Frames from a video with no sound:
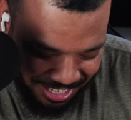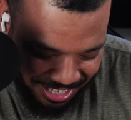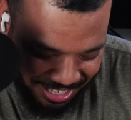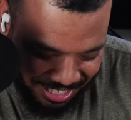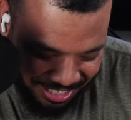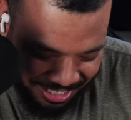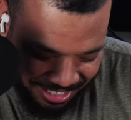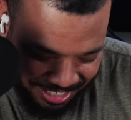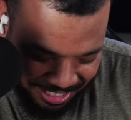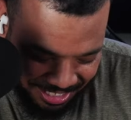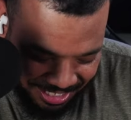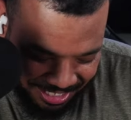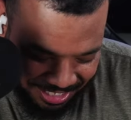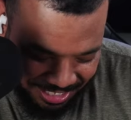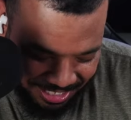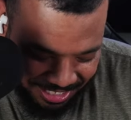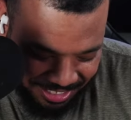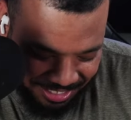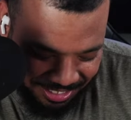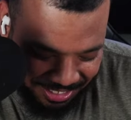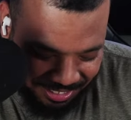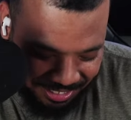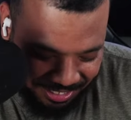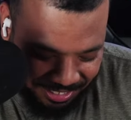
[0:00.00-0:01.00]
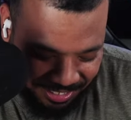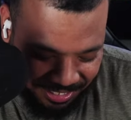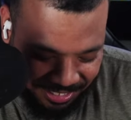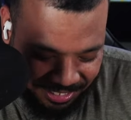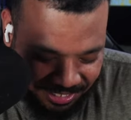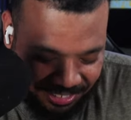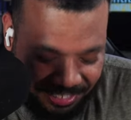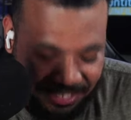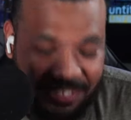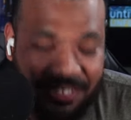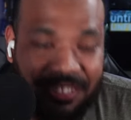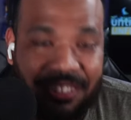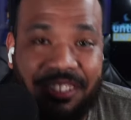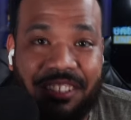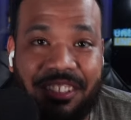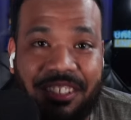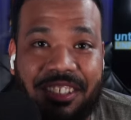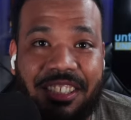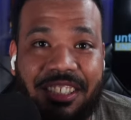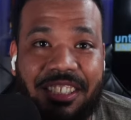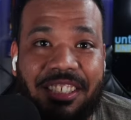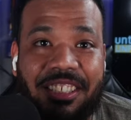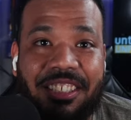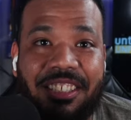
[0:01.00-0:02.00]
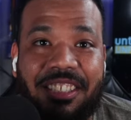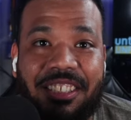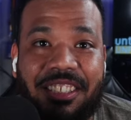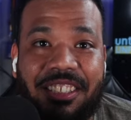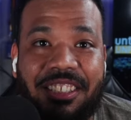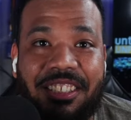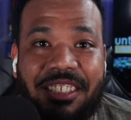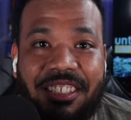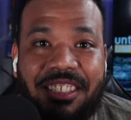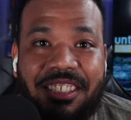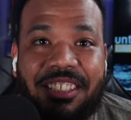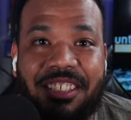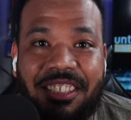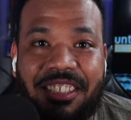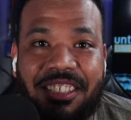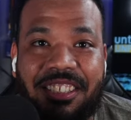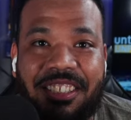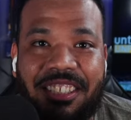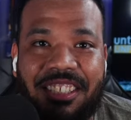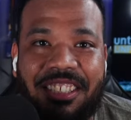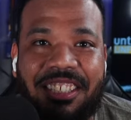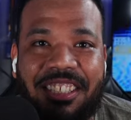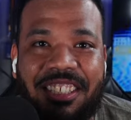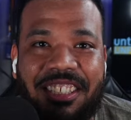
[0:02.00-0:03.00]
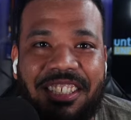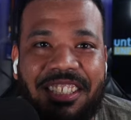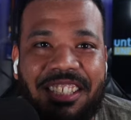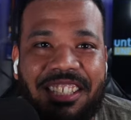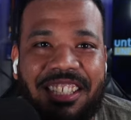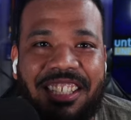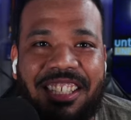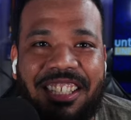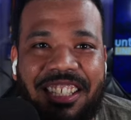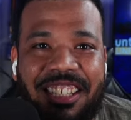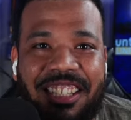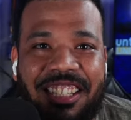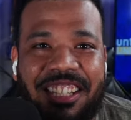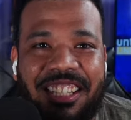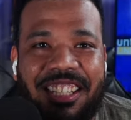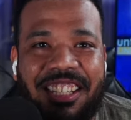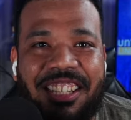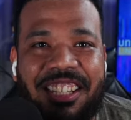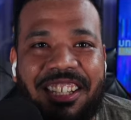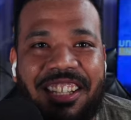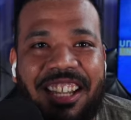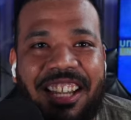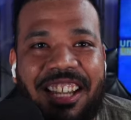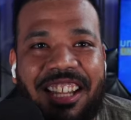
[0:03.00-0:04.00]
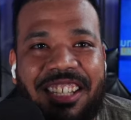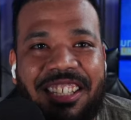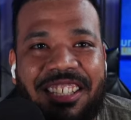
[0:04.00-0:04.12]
(silent)